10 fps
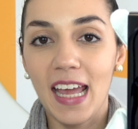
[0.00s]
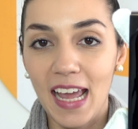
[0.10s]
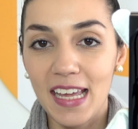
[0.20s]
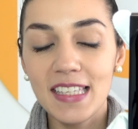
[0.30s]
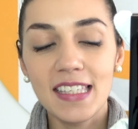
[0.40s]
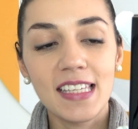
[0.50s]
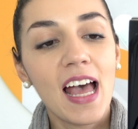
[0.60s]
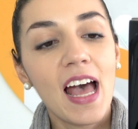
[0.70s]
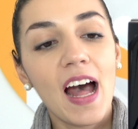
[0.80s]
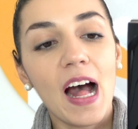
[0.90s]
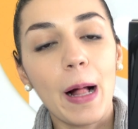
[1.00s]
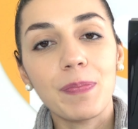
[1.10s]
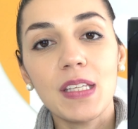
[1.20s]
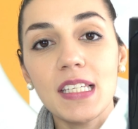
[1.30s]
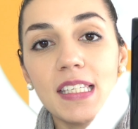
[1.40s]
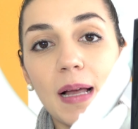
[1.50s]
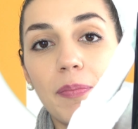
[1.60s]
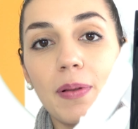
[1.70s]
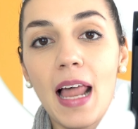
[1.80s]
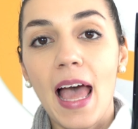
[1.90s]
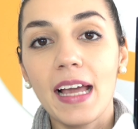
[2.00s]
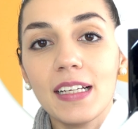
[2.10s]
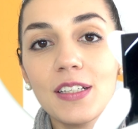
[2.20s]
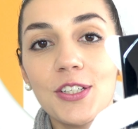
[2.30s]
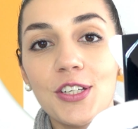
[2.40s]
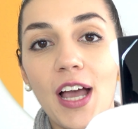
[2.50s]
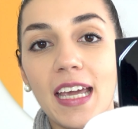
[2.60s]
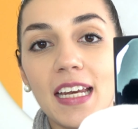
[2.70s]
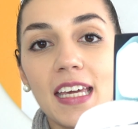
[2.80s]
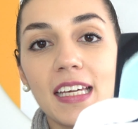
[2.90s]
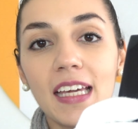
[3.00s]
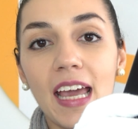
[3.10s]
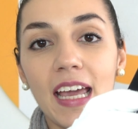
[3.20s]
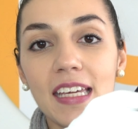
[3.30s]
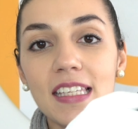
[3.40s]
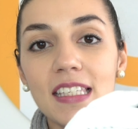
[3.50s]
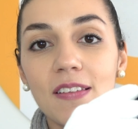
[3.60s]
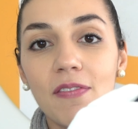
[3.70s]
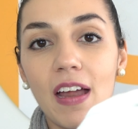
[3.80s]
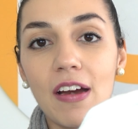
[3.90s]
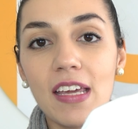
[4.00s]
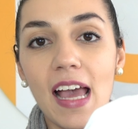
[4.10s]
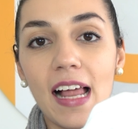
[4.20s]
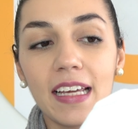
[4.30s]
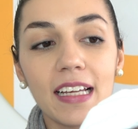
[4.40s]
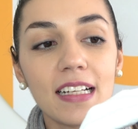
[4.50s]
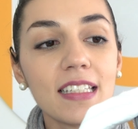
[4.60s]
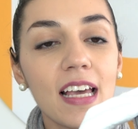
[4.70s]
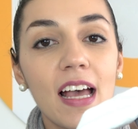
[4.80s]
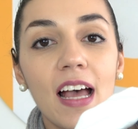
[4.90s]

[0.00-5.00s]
case. Um, this is a black shiny case, very elegant.